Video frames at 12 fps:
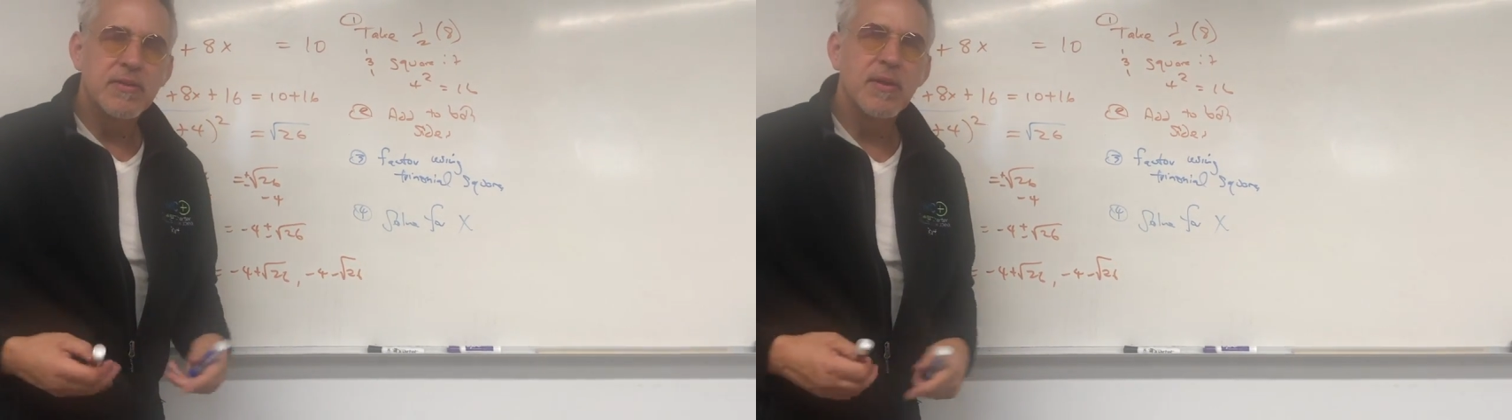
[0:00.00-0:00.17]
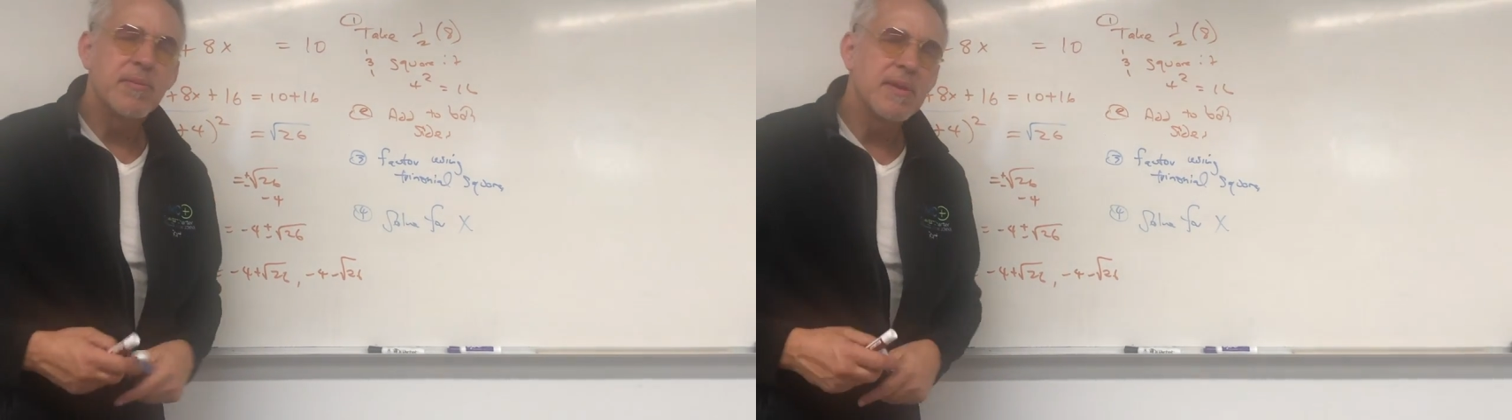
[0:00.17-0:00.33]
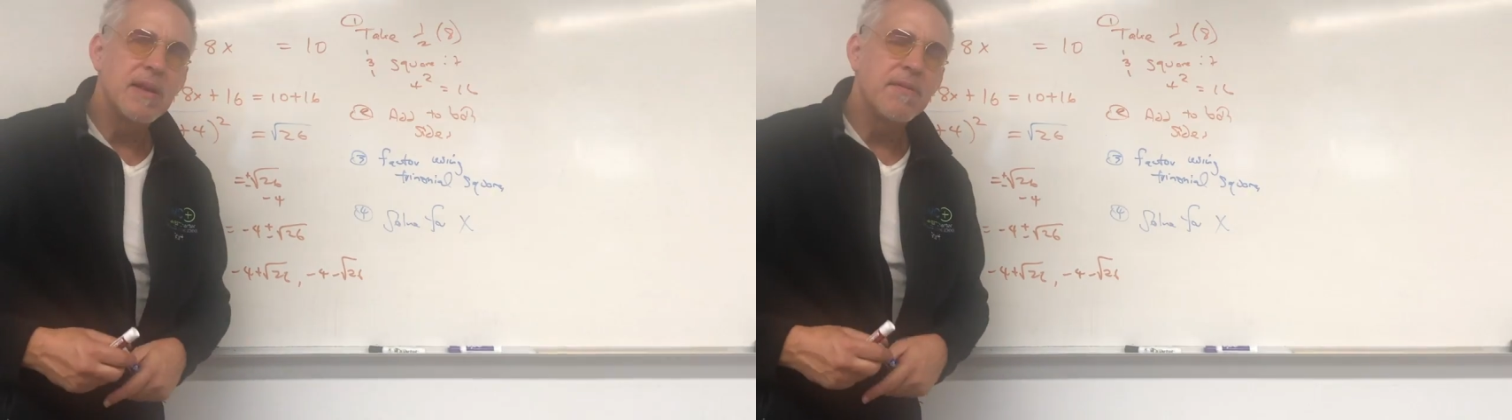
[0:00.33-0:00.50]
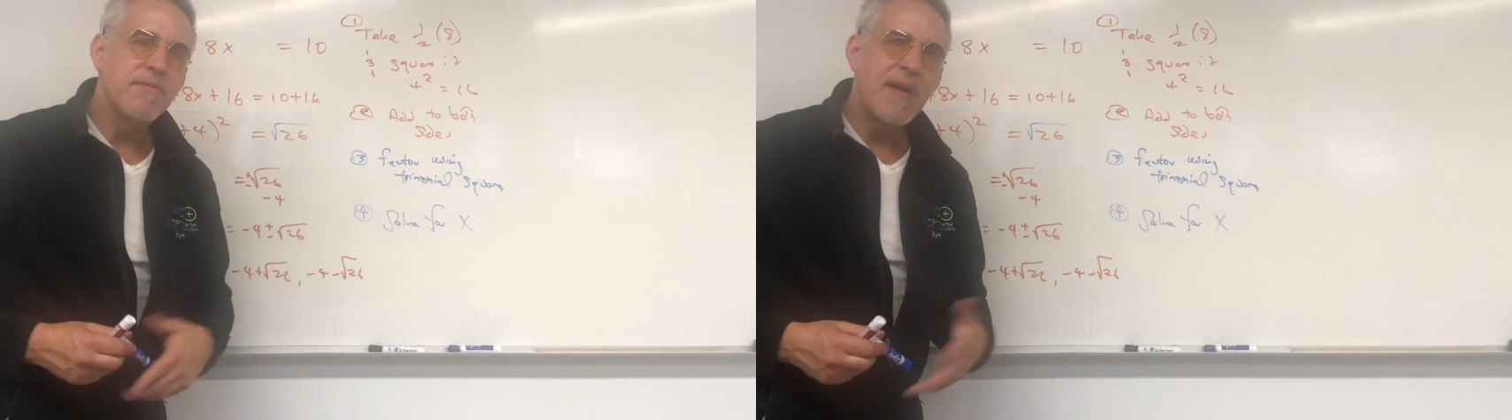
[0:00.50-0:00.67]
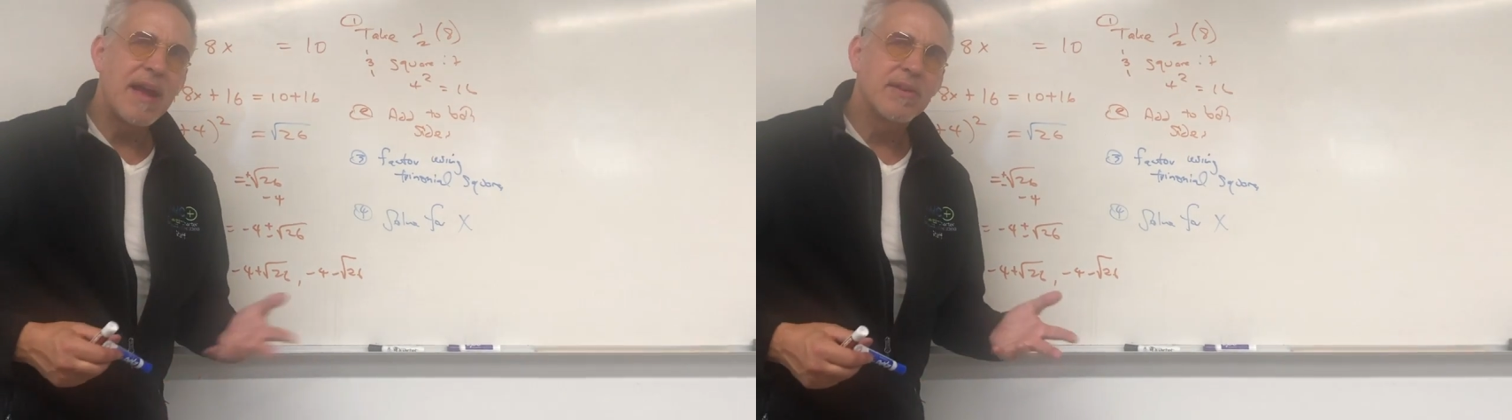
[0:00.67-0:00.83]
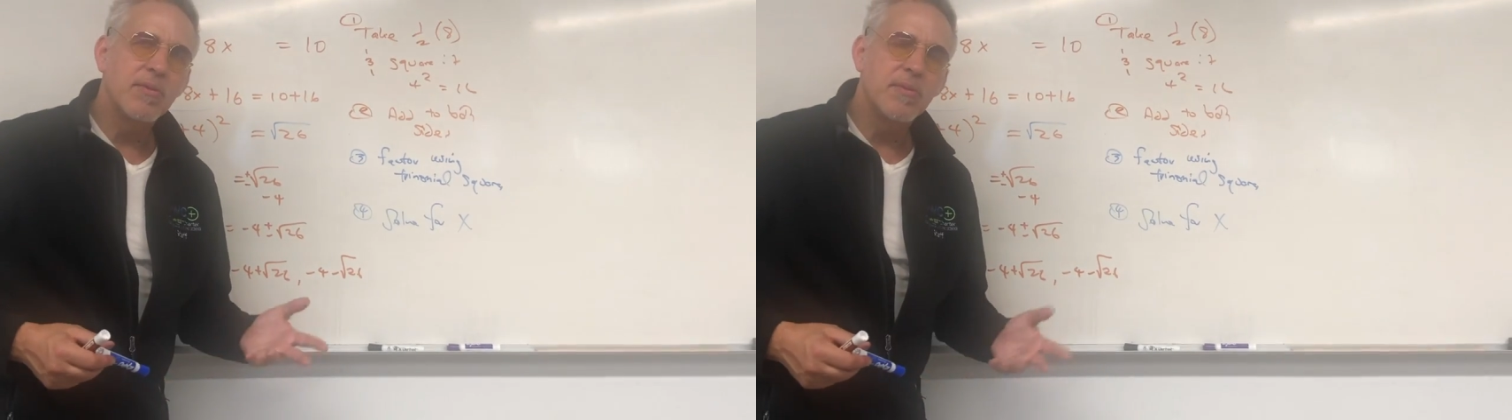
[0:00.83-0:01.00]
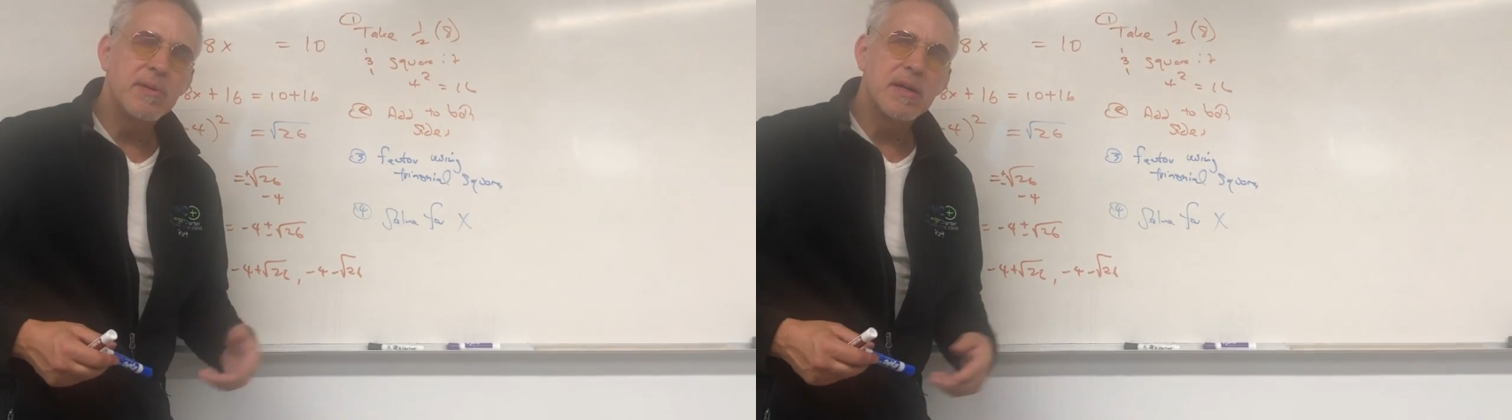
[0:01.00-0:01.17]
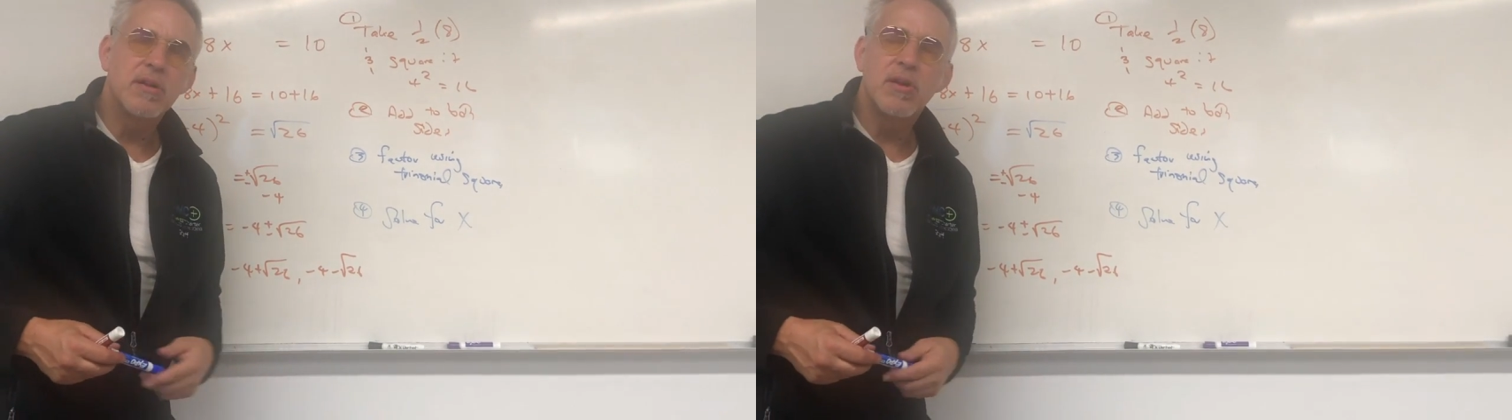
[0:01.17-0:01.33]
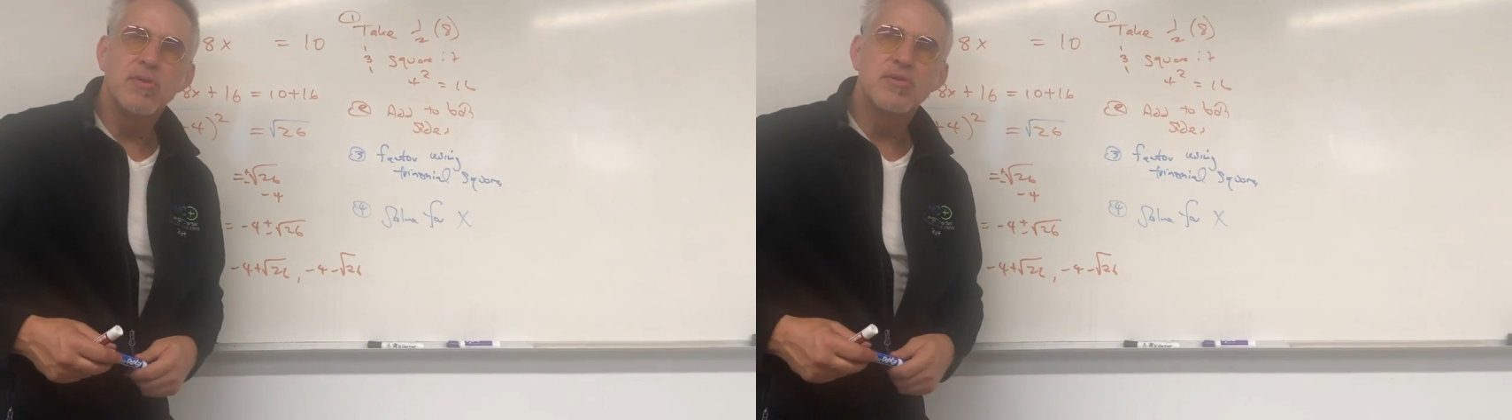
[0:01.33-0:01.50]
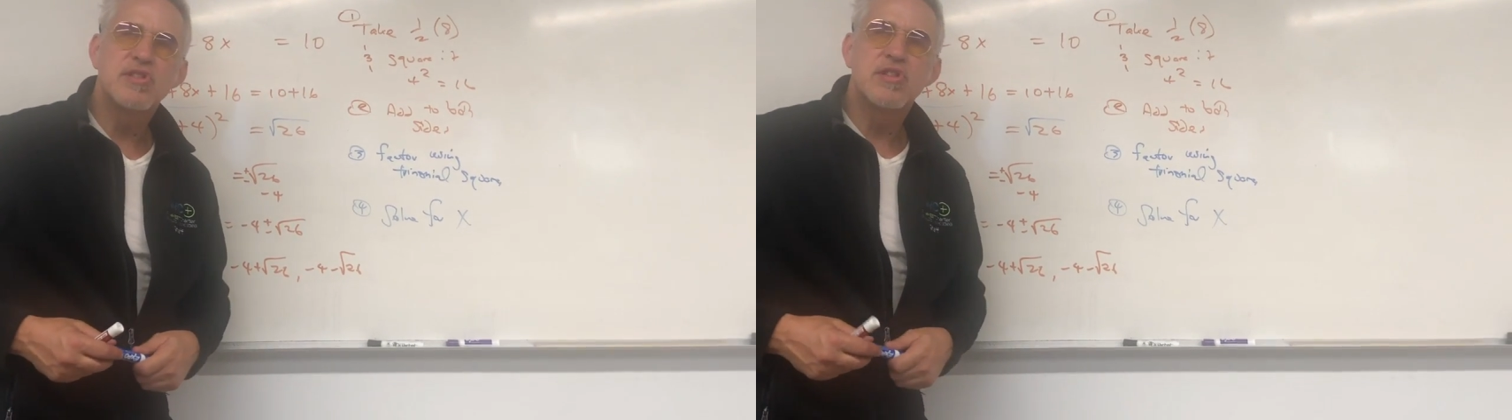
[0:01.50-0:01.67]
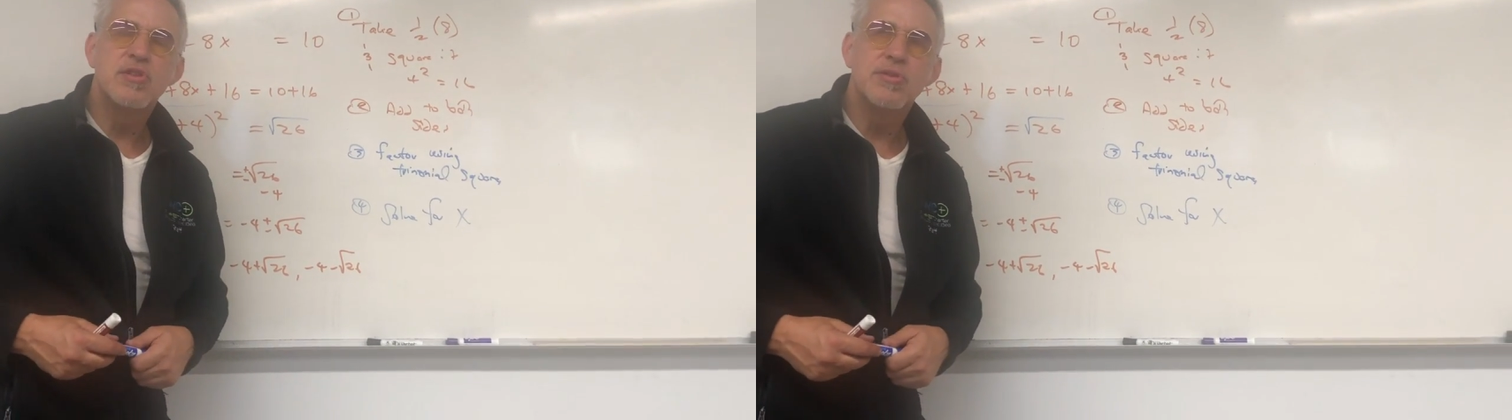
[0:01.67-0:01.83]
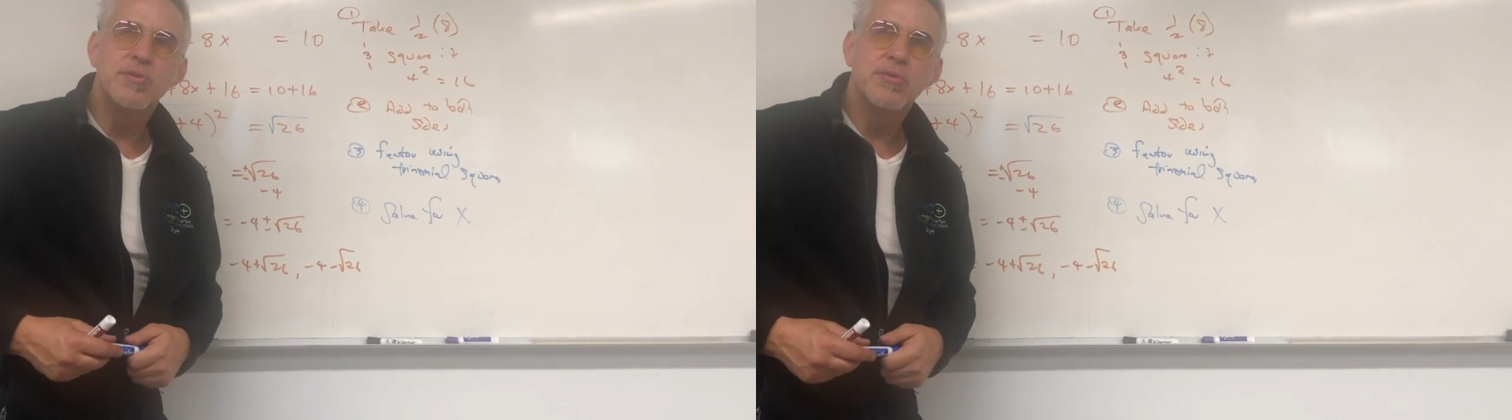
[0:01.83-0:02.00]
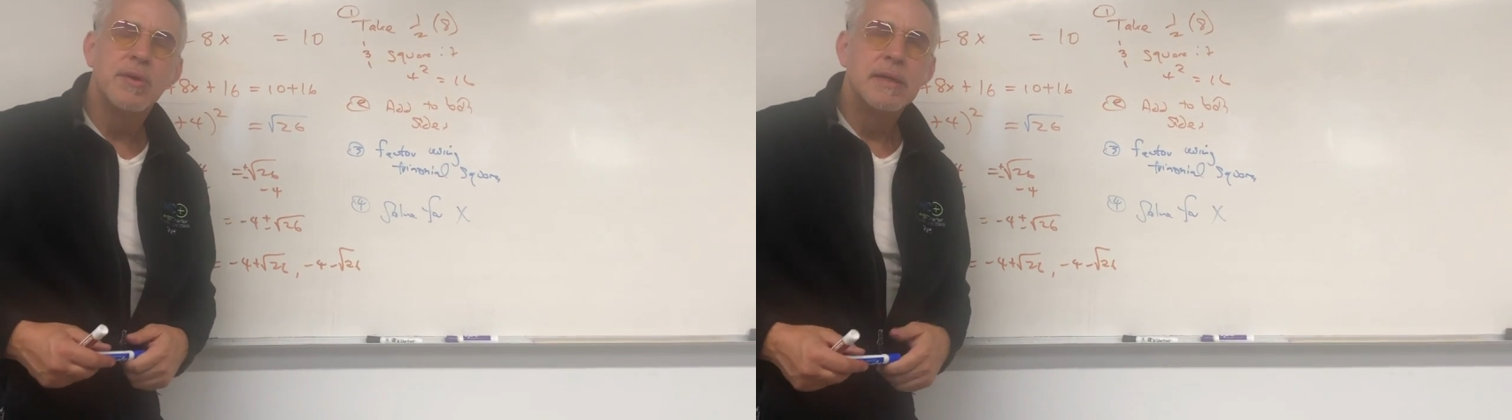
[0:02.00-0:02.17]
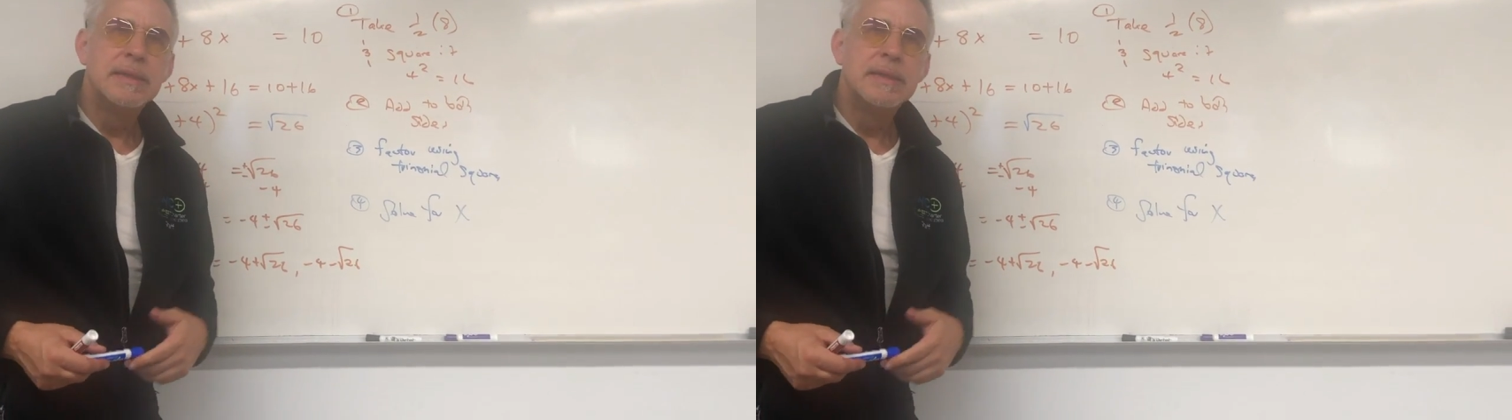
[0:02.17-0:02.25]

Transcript: In fact, it will be close to,